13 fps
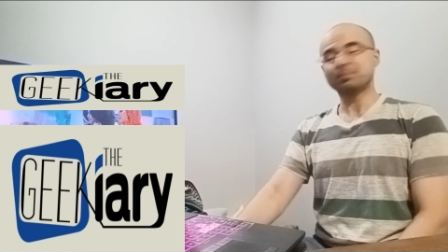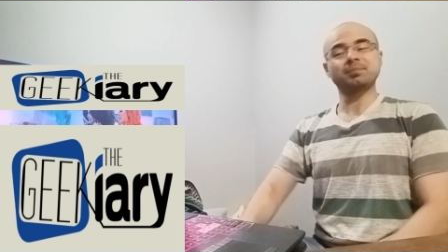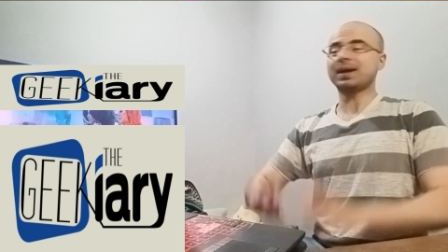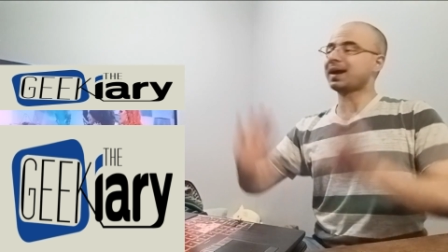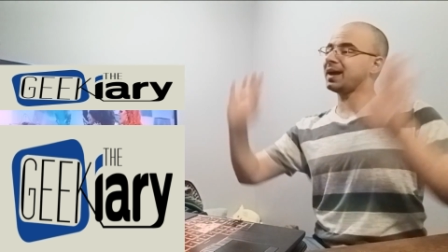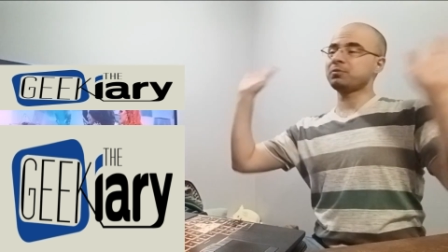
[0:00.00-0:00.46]

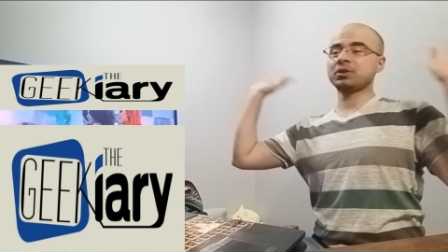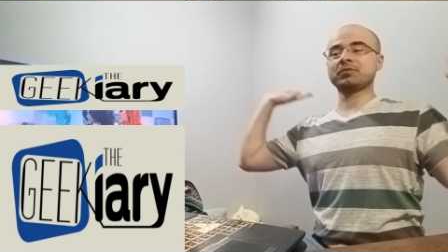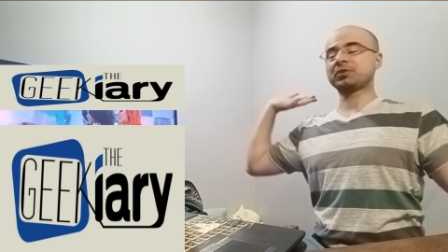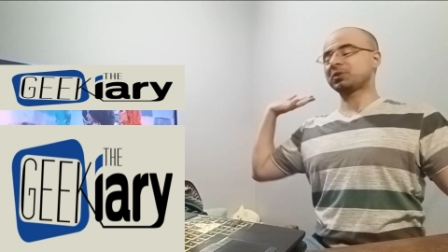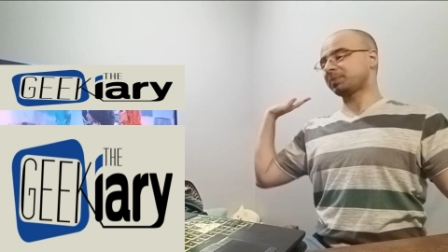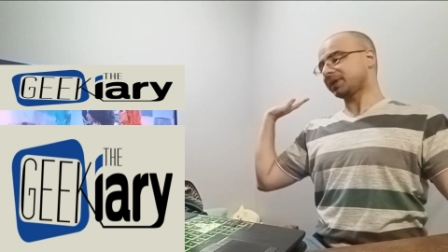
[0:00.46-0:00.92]
I would
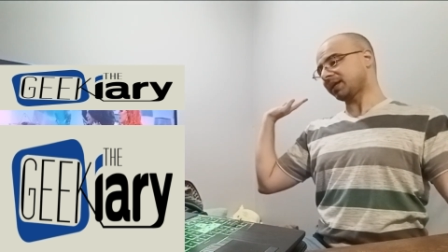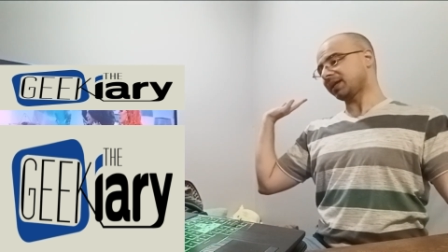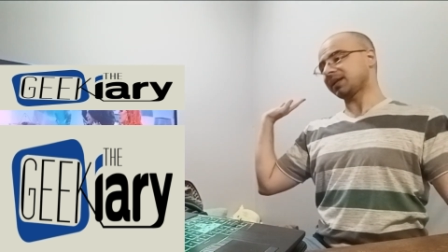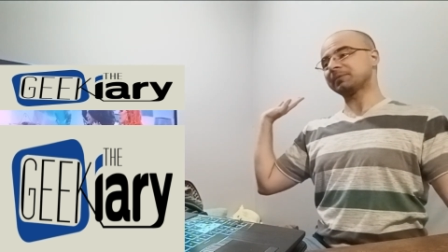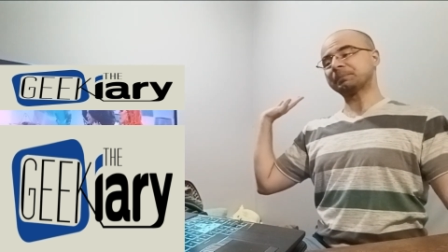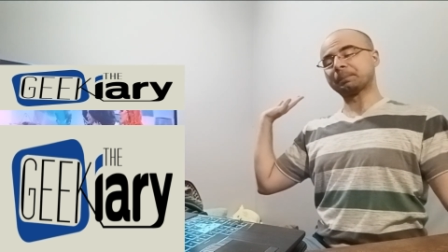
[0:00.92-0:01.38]
give it to
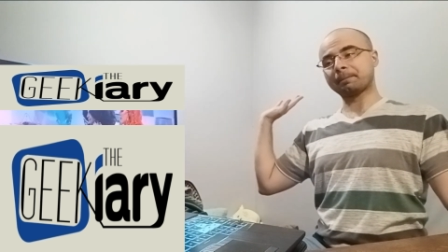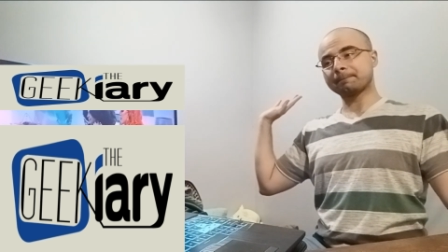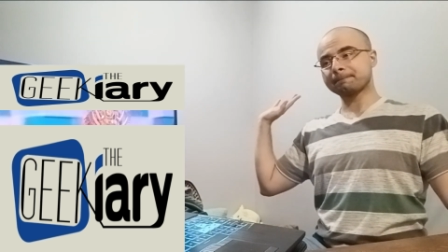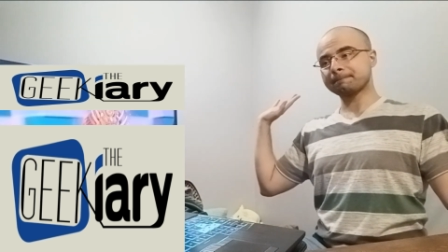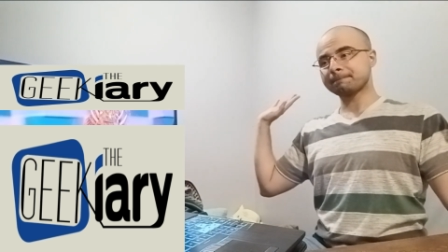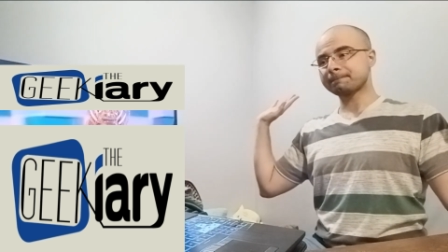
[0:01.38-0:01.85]
Petita.
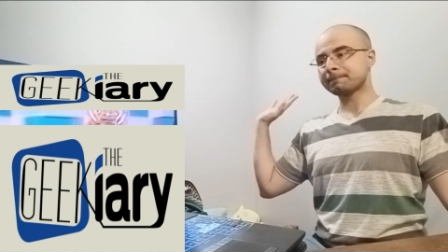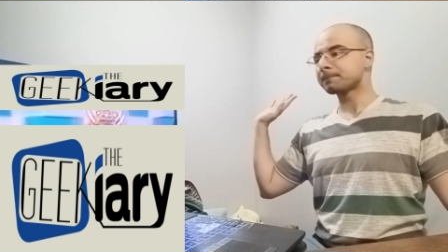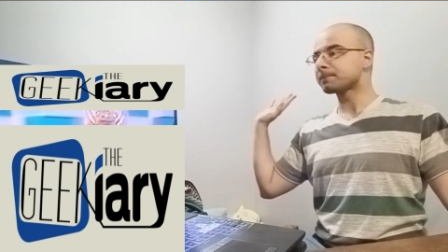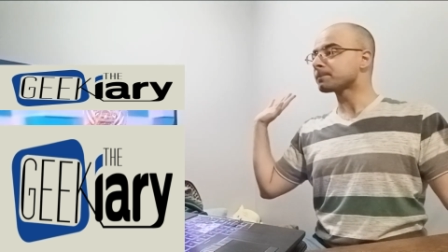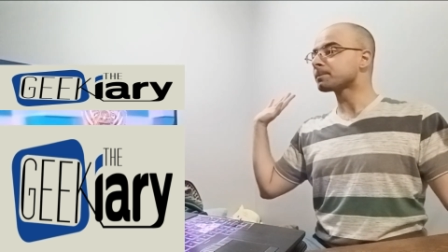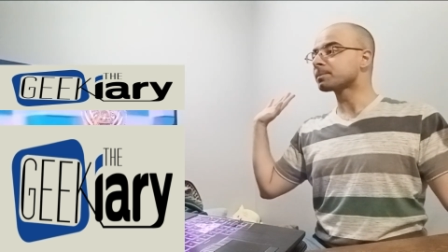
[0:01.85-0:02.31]

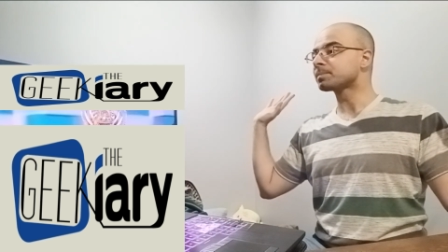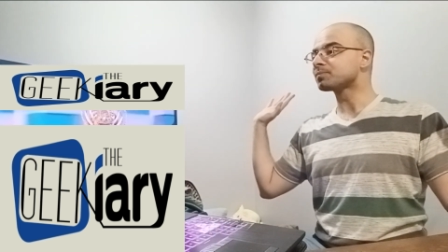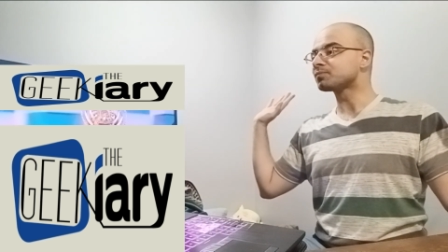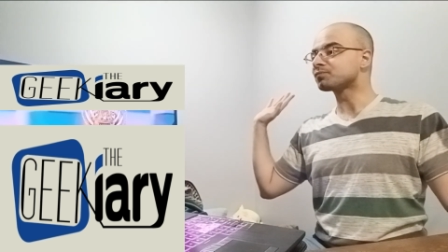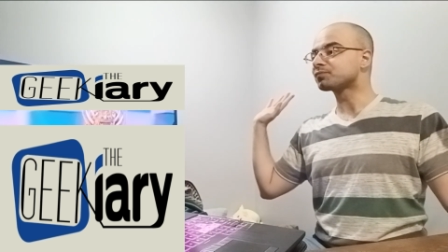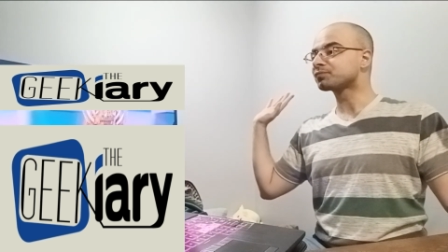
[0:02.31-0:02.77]

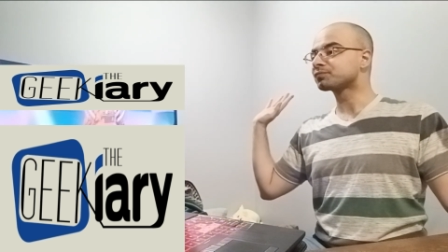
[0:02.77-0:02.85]
Petita!